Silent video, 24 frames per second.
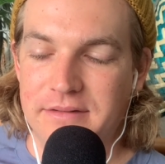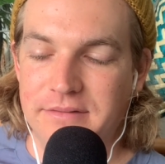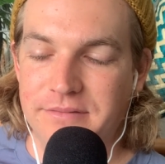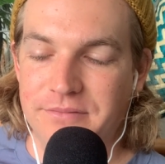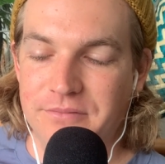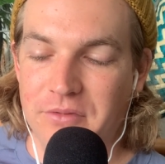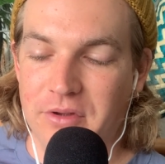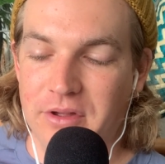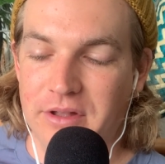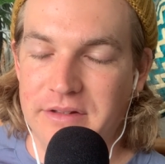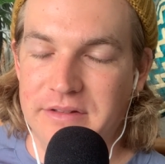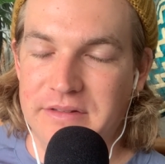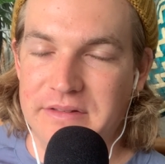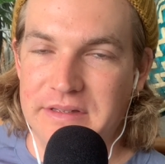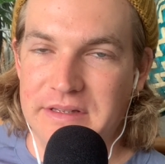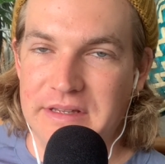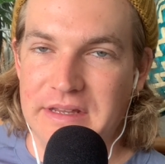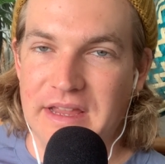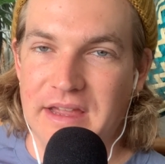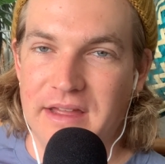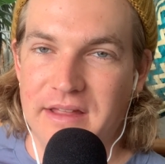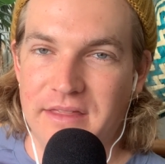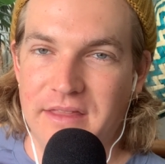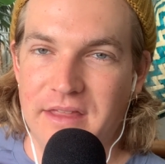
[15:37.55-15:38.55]
Well,
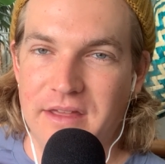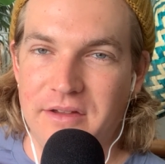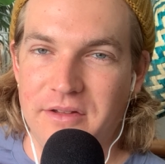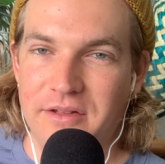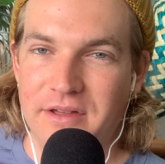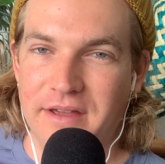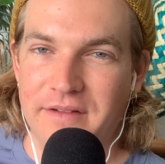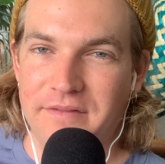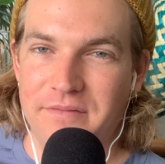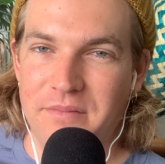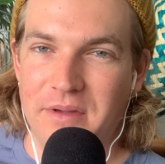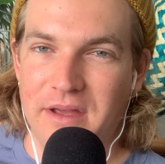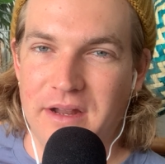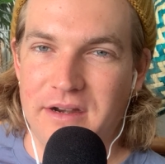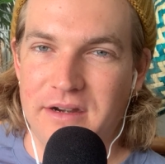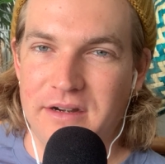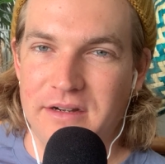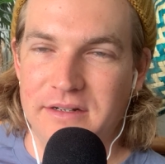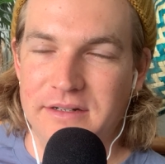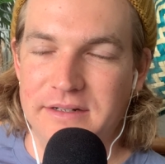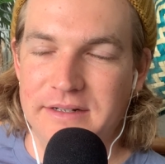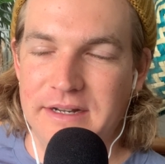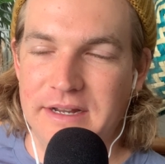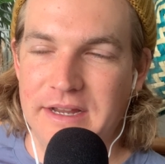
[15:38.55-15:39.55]
they'll have better
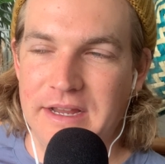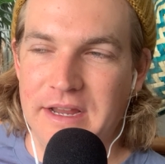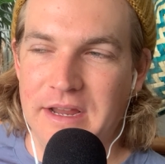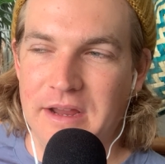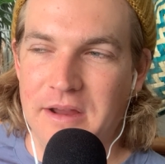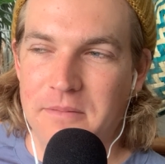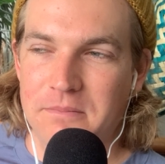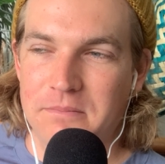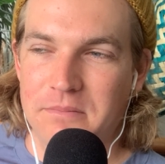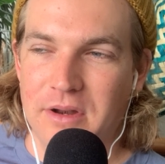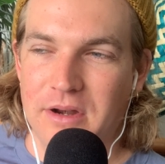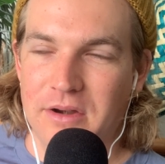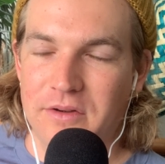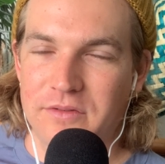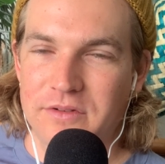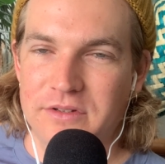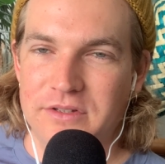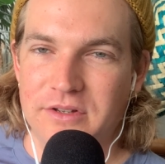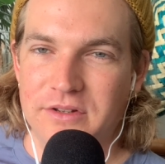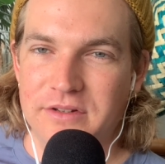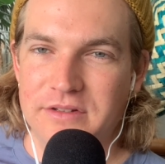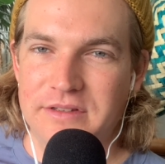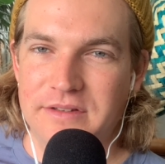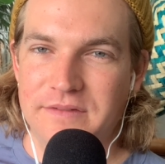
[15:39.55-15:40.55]

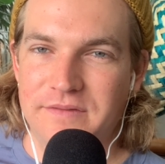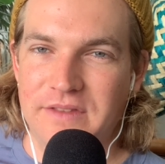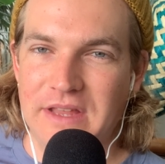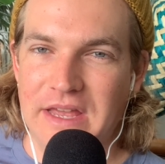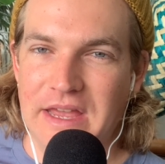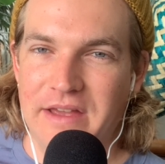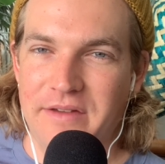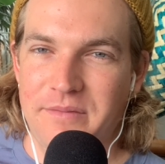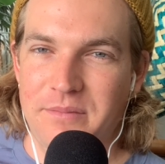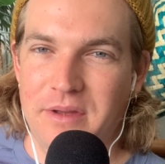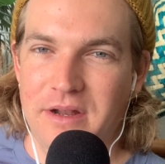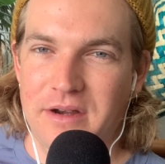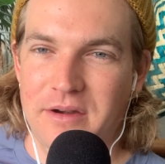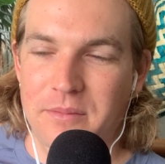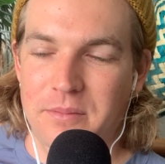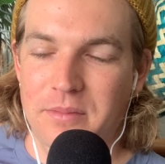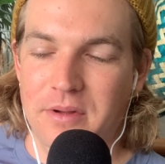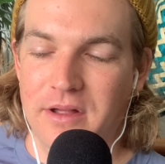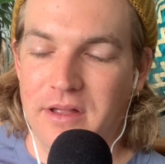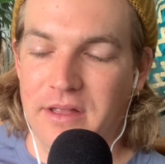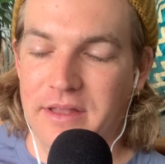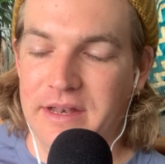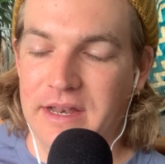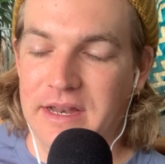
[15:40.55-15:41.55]
results if they have better
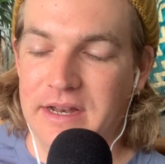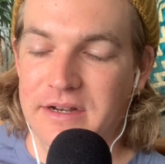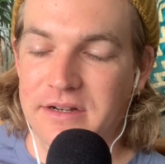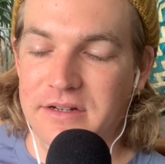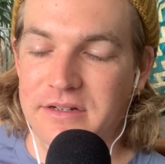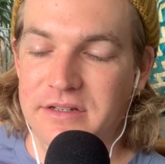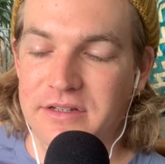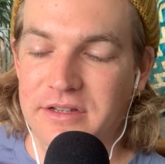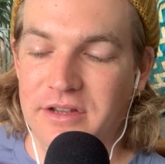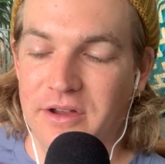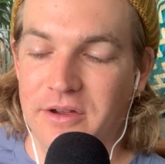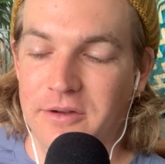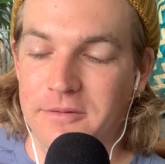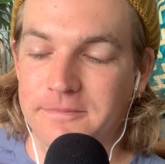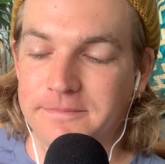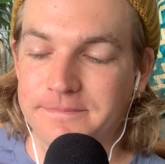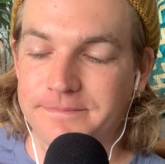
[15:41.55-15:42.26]
pollinators. So